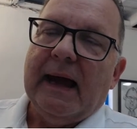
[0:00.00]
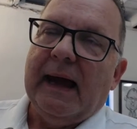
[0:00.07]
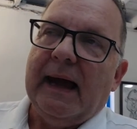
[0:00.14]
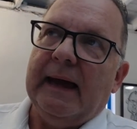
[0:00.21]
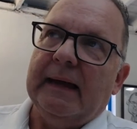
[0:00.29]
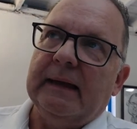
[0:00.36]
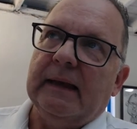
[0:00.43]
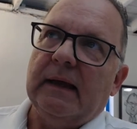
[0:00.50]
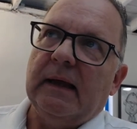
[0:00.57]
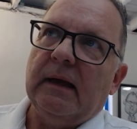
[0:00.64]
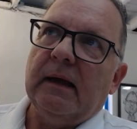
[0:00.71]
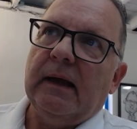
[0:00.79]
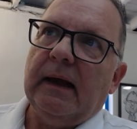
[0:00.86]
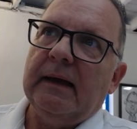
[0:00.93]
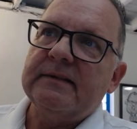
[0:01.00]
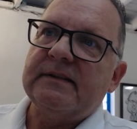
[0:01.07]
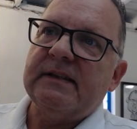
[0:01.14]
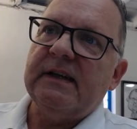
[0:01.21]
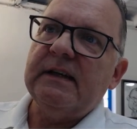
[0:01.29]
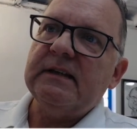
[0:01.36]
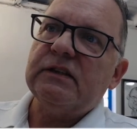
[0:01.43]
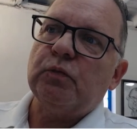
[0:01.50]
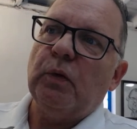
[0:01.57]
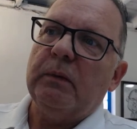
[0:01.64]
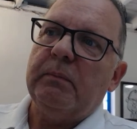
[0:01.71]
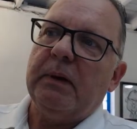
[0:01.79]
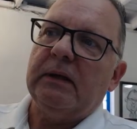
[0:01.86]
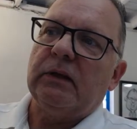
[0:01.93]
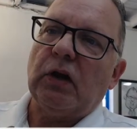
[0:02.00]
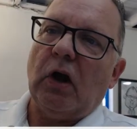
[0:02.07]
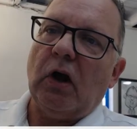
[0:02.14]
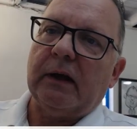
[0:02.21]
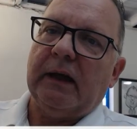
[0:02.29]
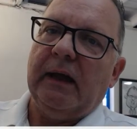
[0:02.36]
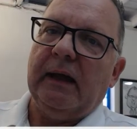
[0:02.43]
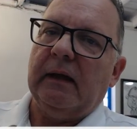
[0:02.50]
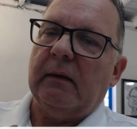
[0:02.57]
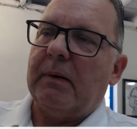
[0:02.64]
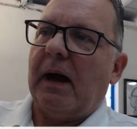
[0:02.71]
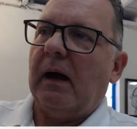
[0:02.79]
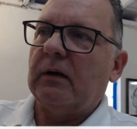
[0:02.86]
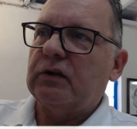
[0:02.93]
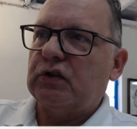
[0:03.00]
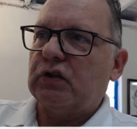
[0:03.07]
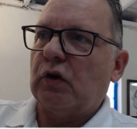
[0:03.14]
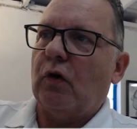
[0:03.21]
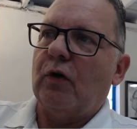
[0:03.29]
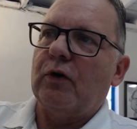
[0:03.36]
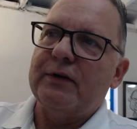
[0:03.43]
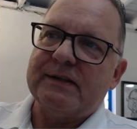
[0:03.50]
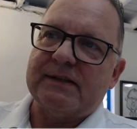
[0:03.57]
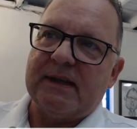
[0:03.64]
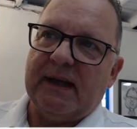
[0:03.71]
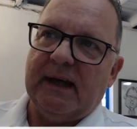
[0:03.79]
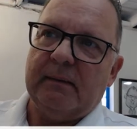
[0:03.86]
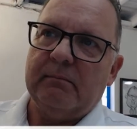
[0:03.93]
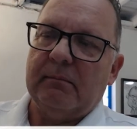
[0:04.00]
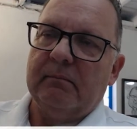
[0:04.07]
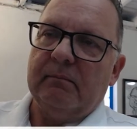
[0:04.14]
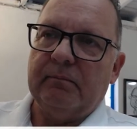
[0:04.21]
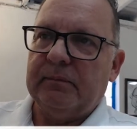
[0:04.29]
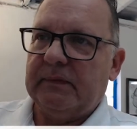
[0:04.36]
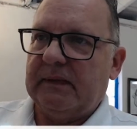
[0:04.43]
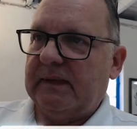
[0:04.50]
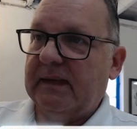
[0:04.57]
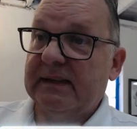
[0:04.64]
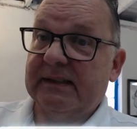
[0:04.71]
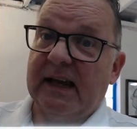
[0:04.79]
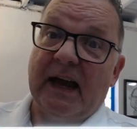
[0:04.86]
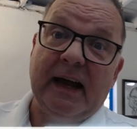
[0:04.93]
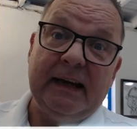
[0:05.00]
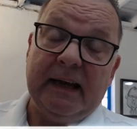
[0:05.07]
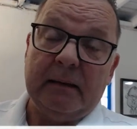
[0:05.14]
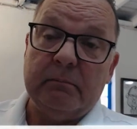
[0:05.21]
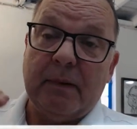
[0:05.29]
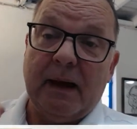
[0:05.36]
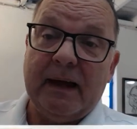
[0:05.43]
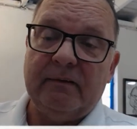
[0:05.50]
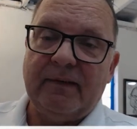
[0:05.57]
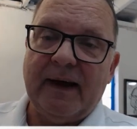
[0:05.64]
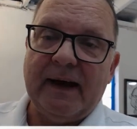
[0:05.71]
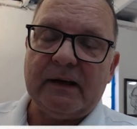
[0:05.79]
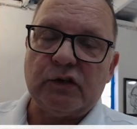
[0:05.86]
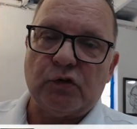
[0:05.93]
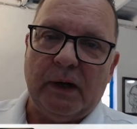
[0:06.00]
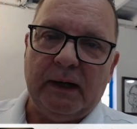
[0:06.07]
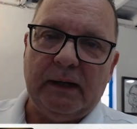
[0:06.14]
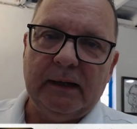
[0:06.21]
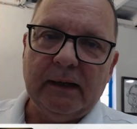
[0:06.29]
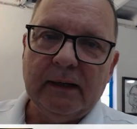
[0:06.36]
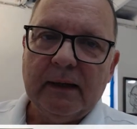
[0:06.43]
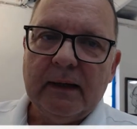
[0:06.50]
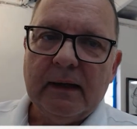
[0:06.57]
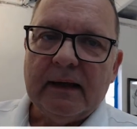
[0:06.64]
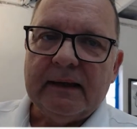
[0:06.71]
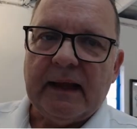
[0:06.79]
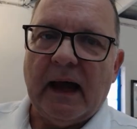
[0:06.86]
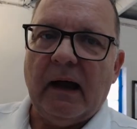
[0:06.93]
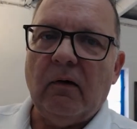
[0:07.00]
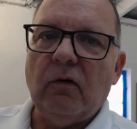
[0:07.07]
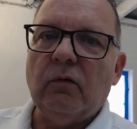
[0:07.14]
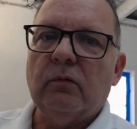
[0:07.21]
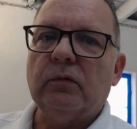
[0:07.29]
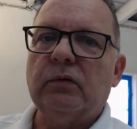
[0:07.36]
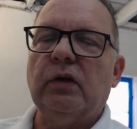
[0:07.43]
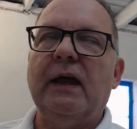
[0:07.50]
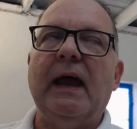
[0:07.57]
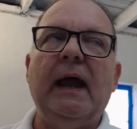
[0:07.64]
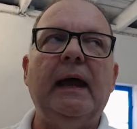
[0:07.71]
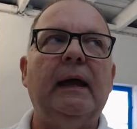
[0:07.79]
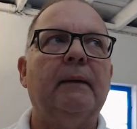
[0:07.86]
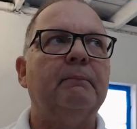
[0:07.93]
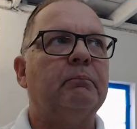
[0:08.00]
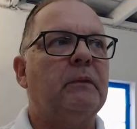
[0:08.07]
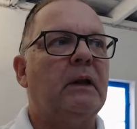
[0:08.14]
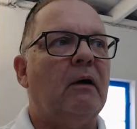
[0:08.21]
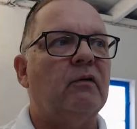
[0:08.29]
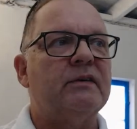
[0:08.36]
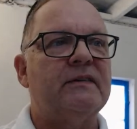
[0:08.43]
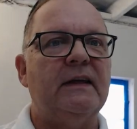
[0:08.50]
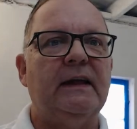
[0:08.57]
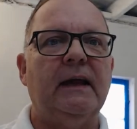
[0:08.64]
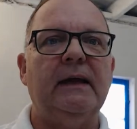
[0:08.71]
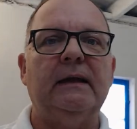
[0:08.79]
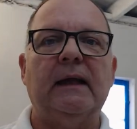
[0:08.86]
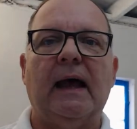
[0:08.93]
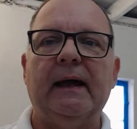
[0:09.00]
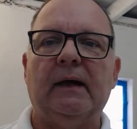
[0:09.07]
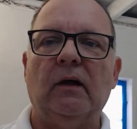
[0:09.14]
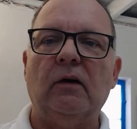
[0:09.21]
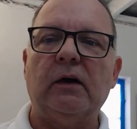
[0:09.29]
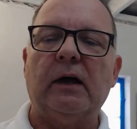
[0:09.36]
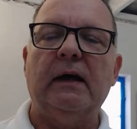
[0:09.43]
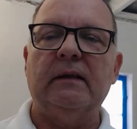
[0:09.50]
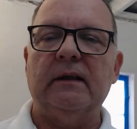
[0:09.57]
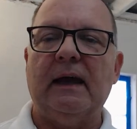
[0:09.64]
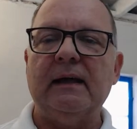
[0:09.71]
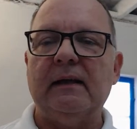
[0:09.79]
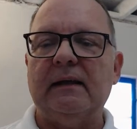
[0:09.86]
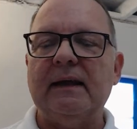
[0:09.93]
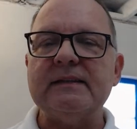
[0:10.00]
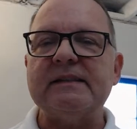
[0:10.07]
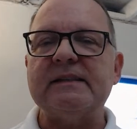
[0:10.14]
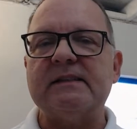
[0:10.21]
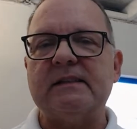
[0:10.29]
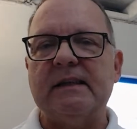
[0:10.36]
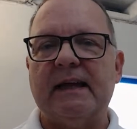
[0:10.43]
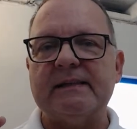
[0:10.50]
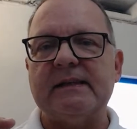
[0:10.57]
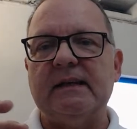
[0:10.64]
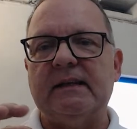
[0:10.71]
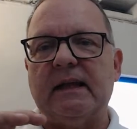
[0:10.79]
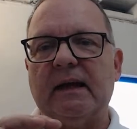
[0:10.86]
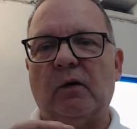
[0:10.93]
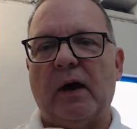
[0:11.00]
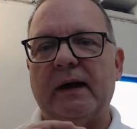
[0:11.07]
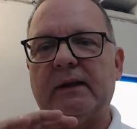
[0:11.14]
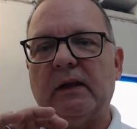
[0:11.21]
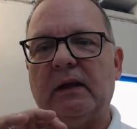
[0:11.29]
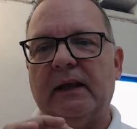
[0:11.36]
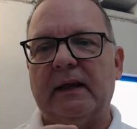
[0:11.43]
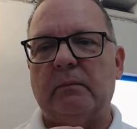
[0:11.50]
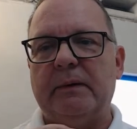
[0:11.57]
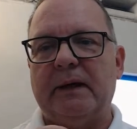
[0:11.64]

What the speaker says: And and since we've been talking about source and design and manufacturing, now today I was thinking like, okay, now let's integrate a little